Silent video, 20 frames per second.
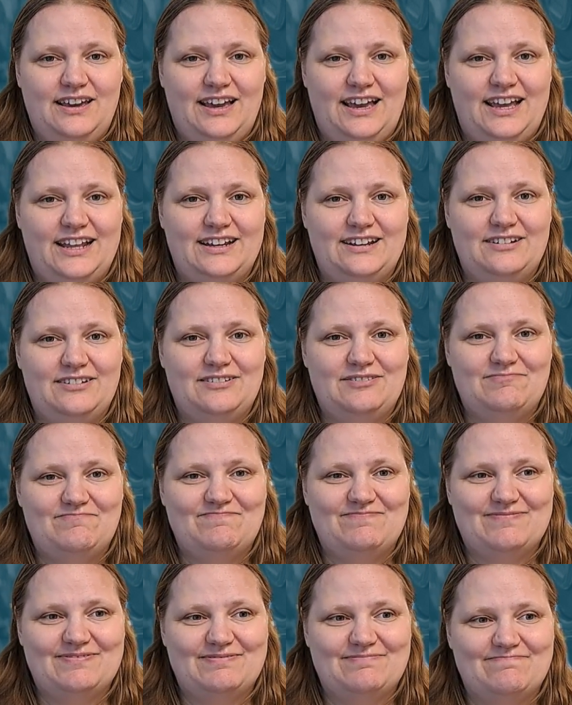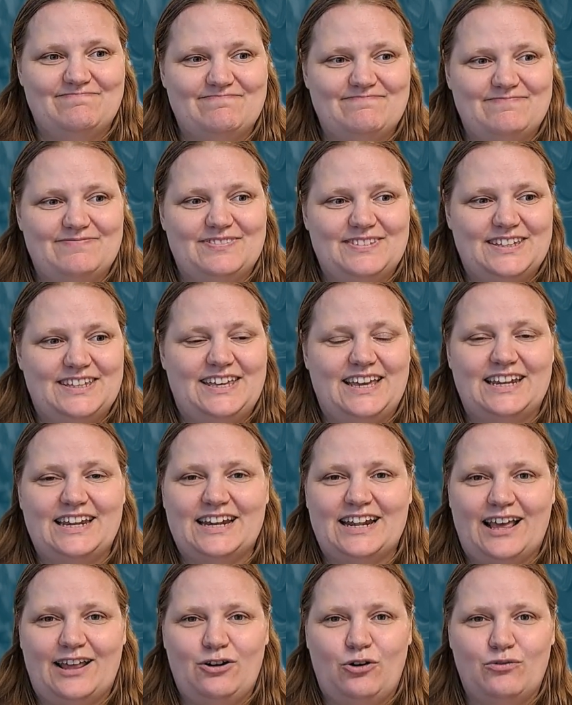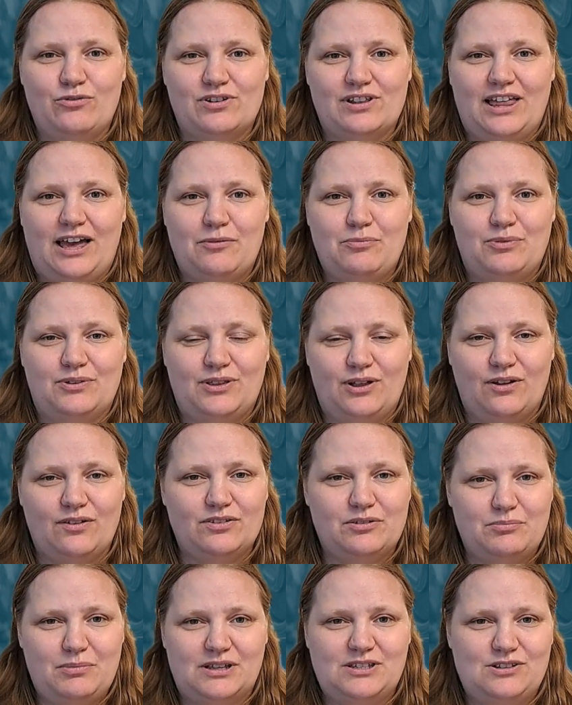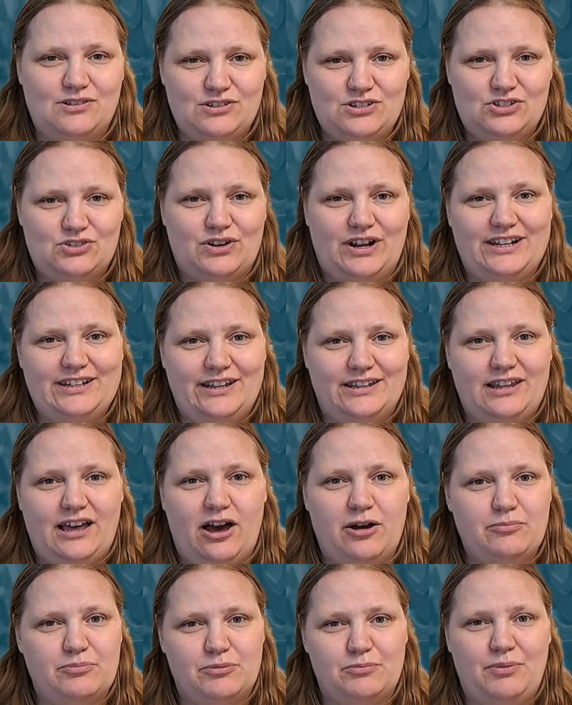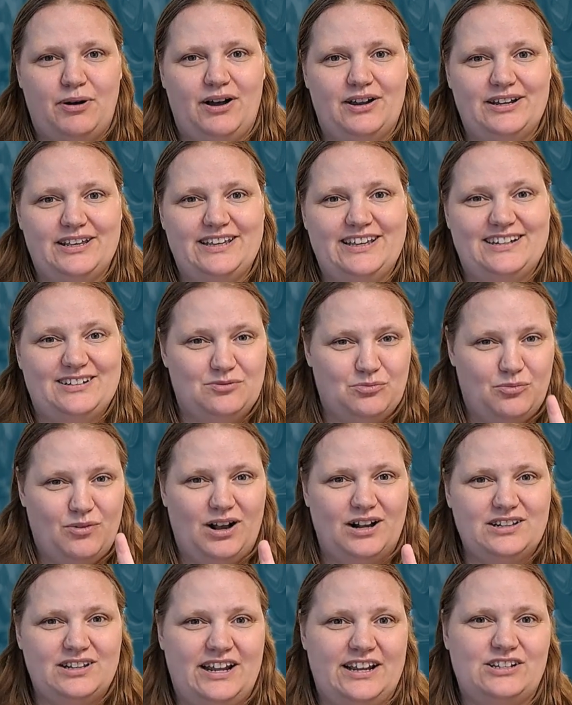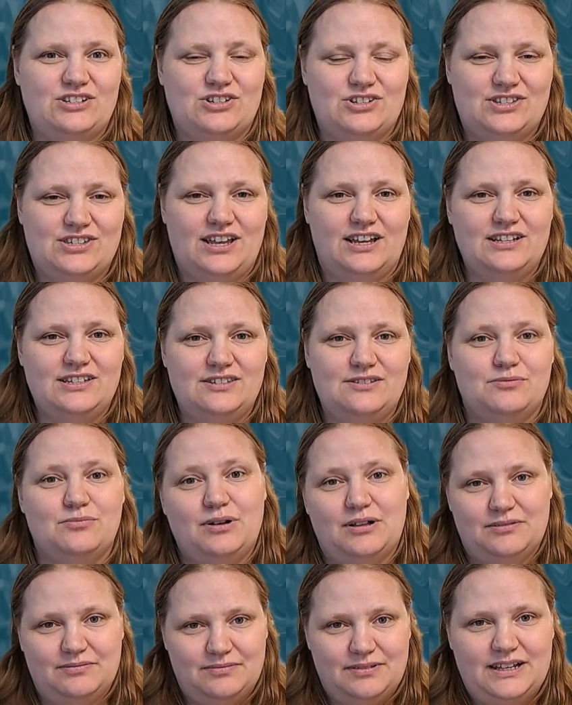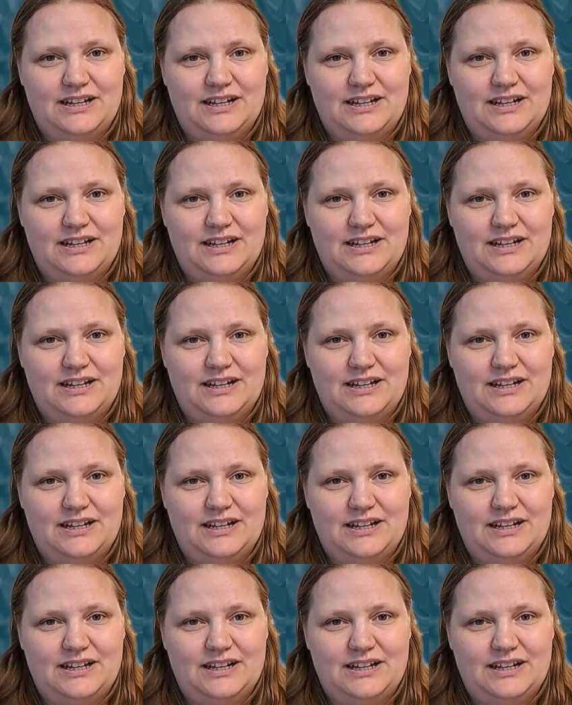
And getting an overlap with all the muscles trained in the upper body in one exercise, well,